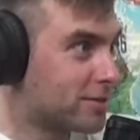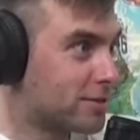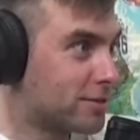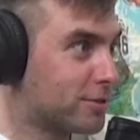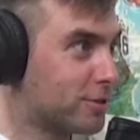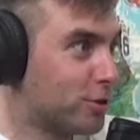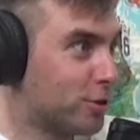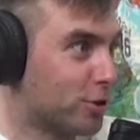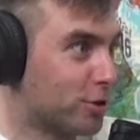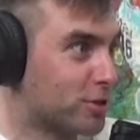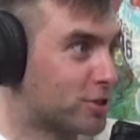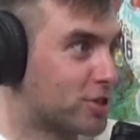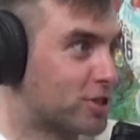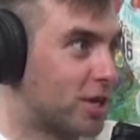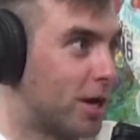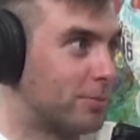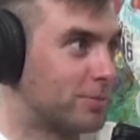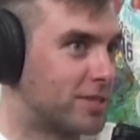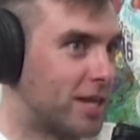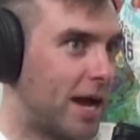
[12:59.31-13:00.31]
your
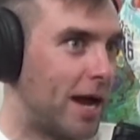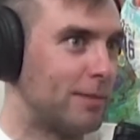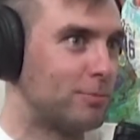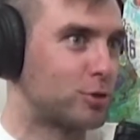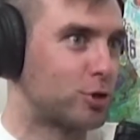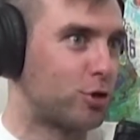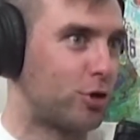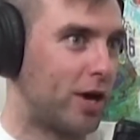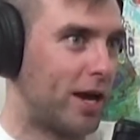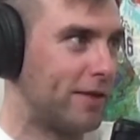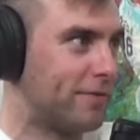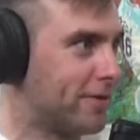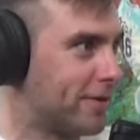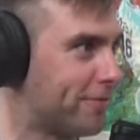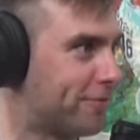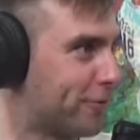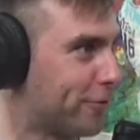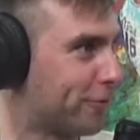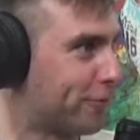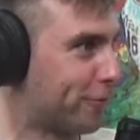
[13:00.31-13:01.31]
sometimes craving
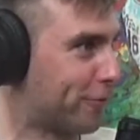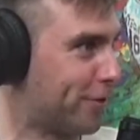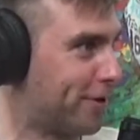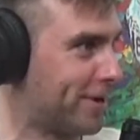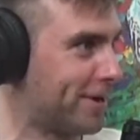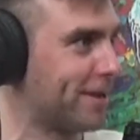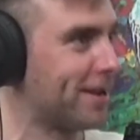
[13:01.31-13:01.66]
for free